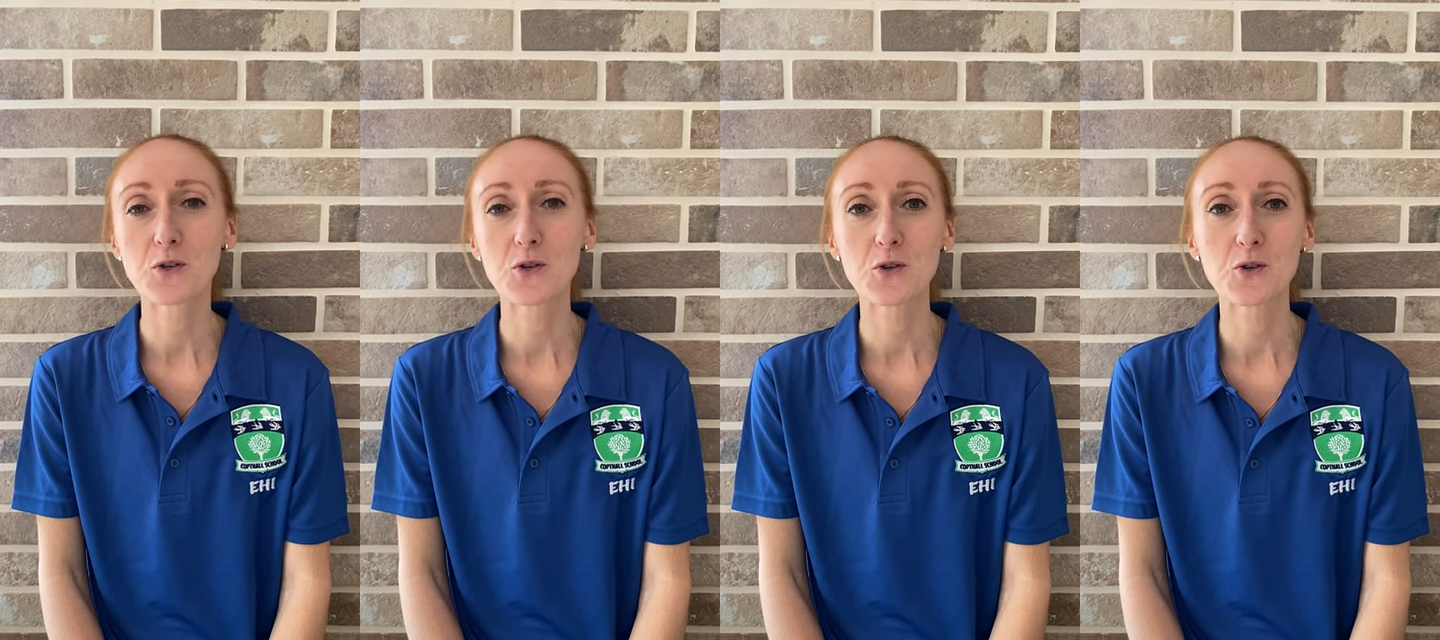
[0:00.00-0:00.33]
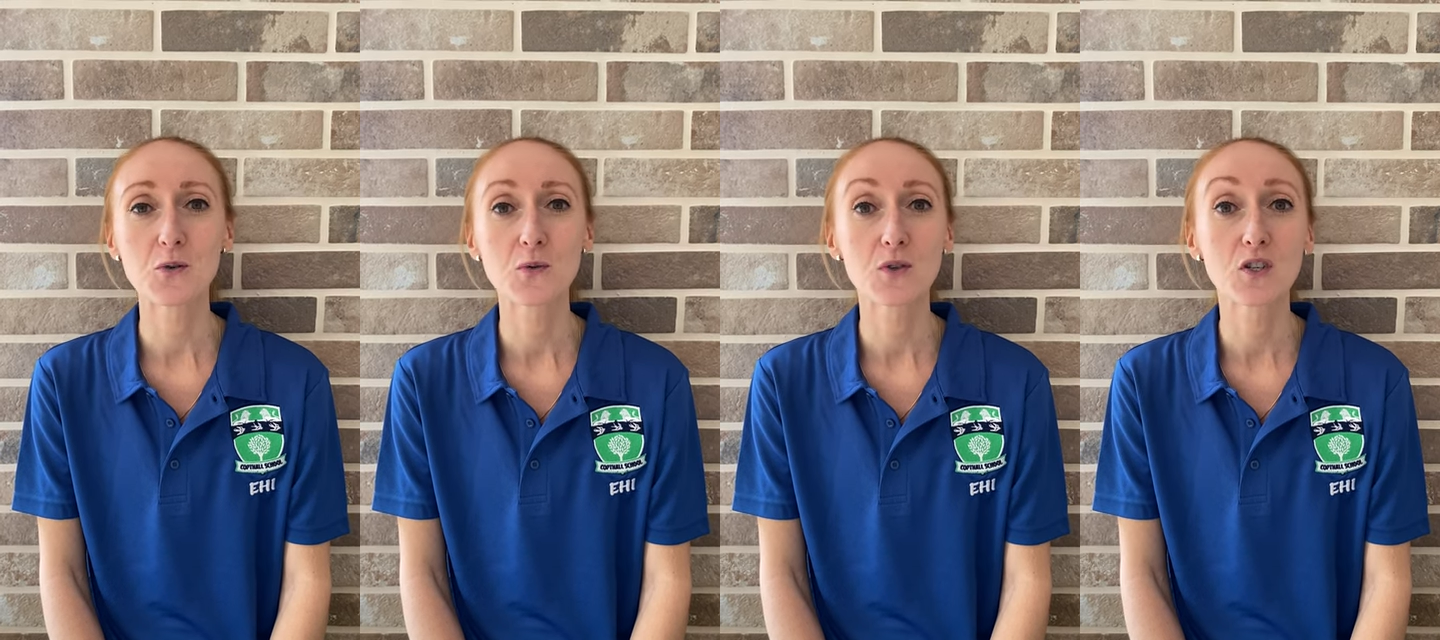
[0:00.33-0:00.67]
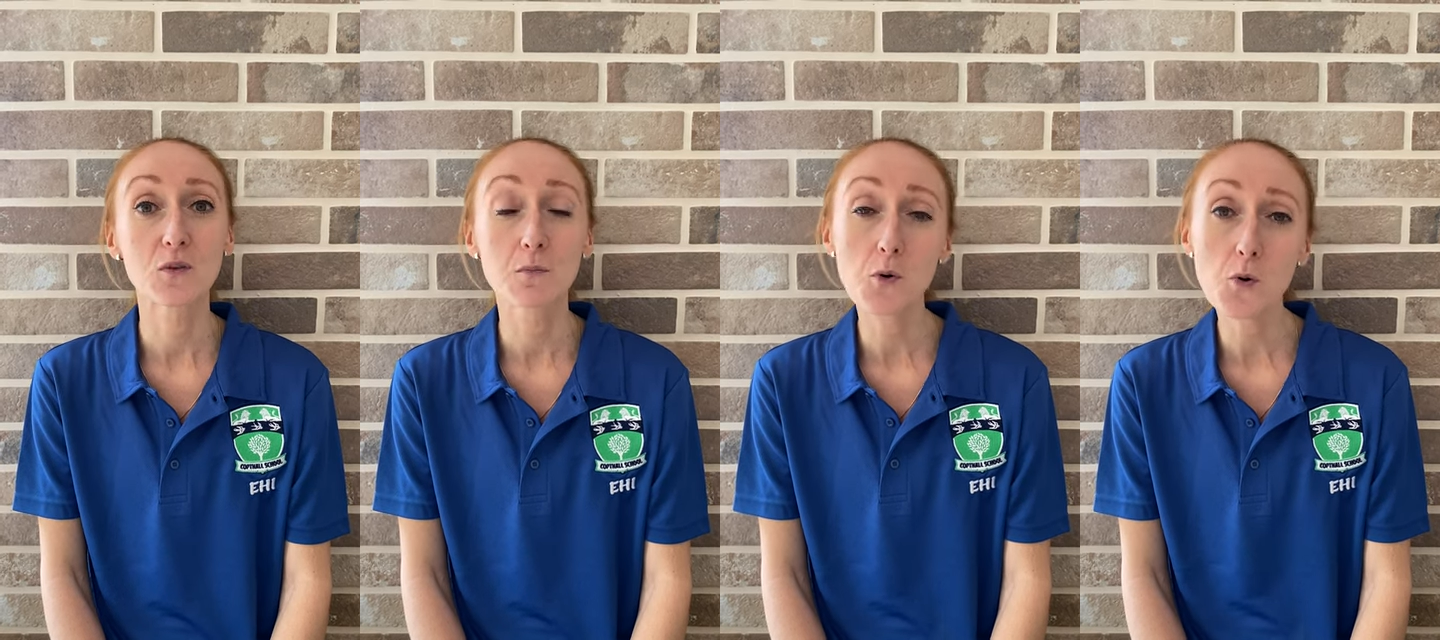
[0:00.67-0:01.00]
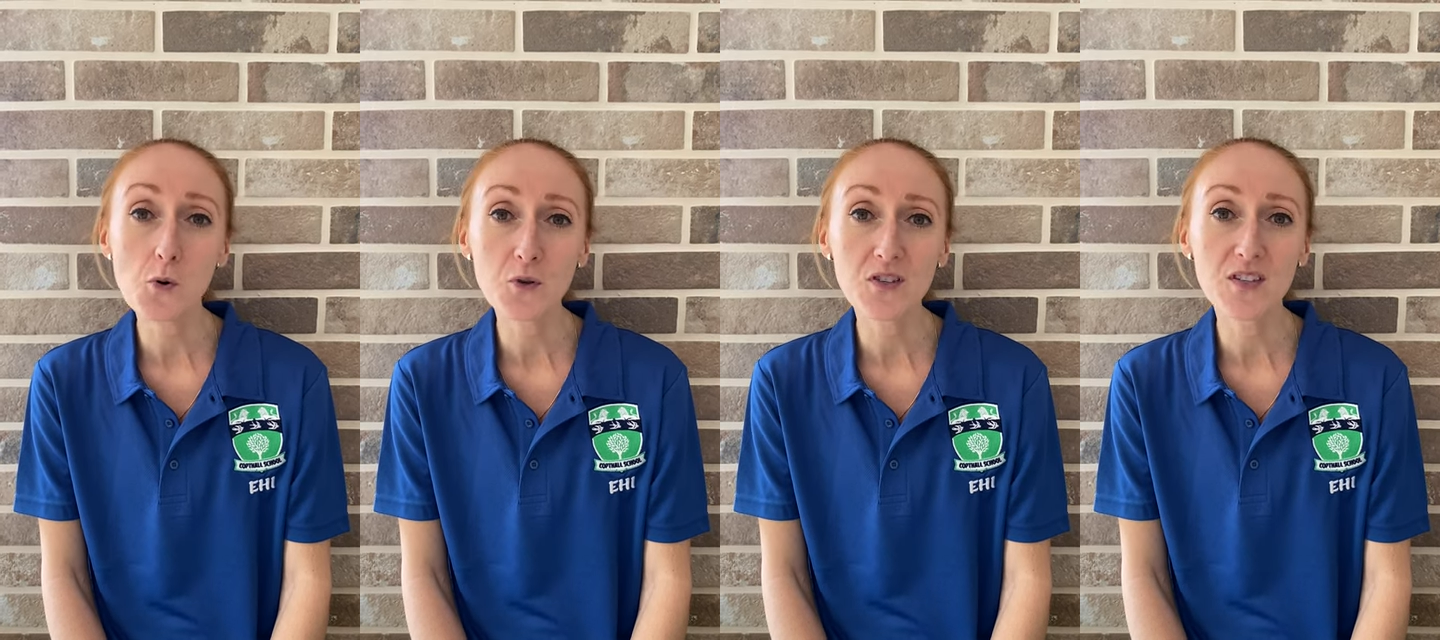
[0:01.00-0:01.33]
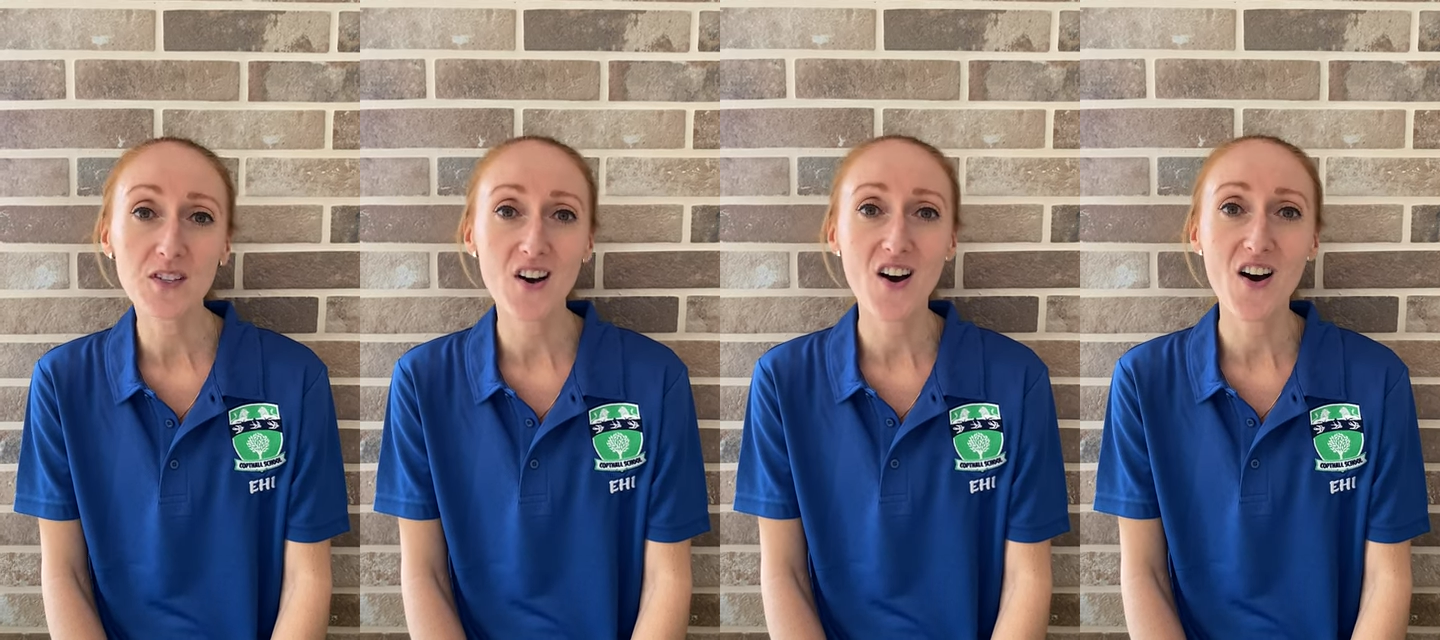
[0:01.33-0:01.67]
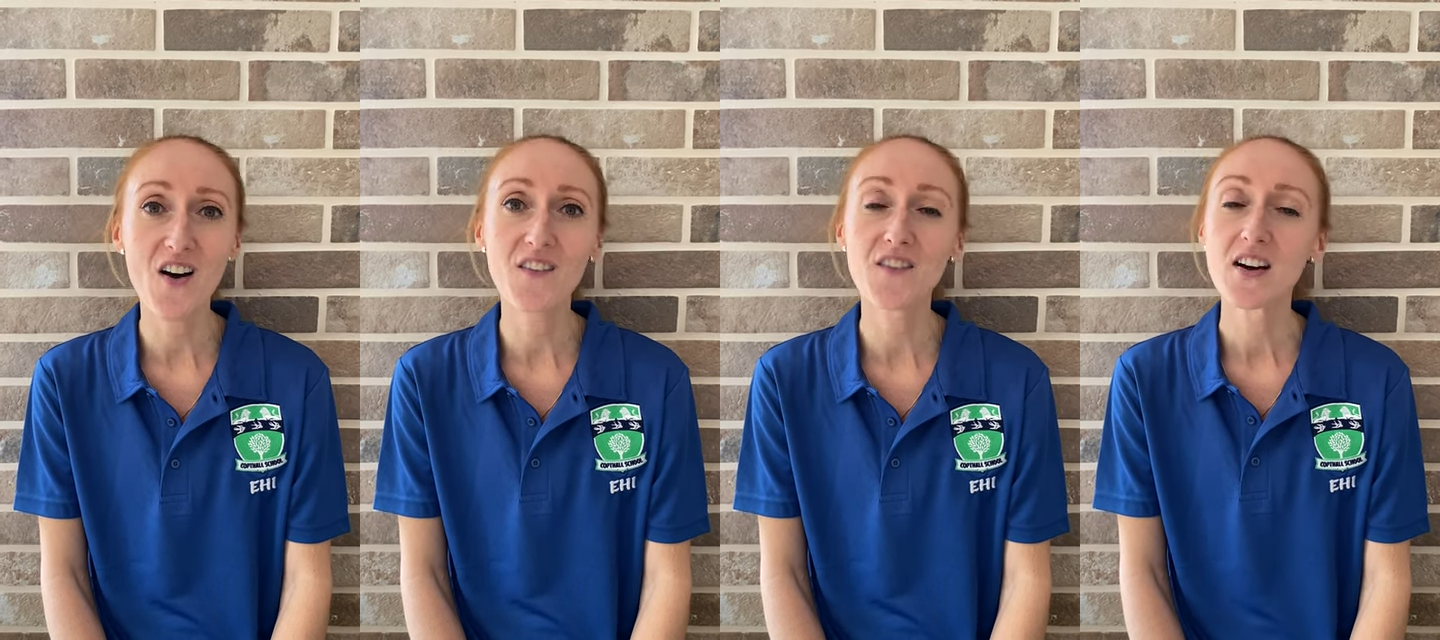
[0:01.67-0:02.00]
to the support
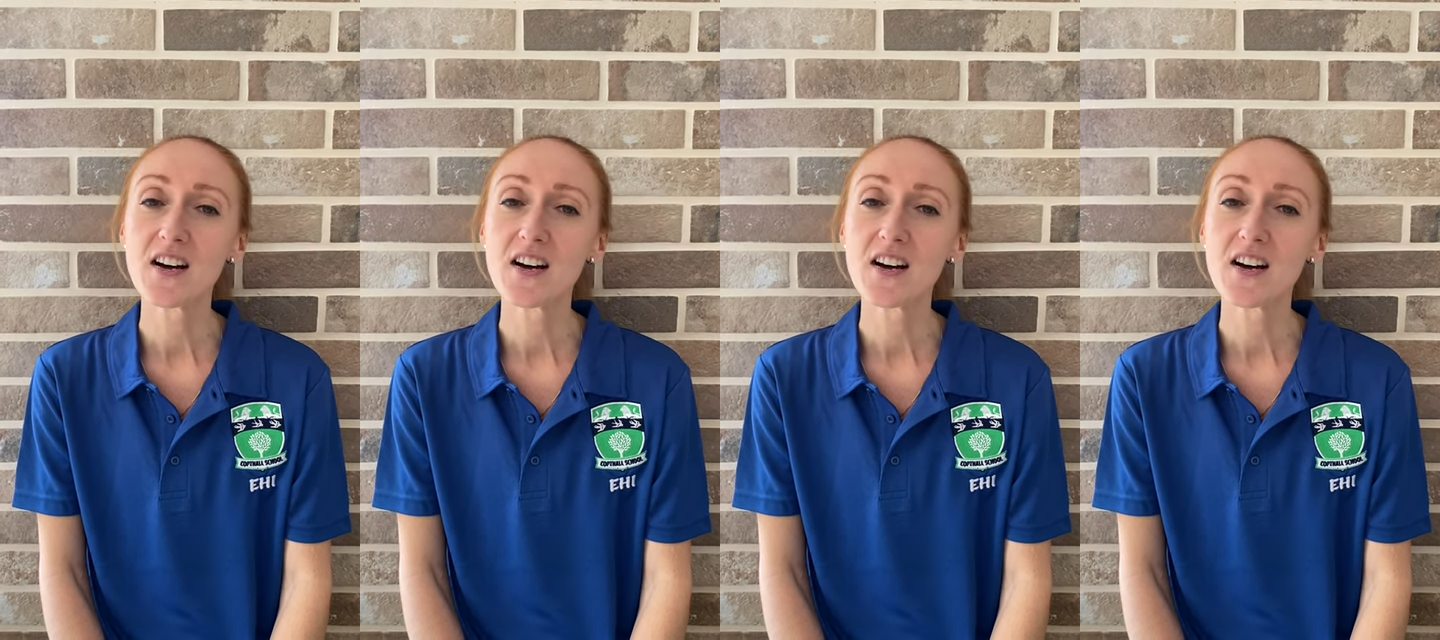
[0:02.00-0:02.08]
staff,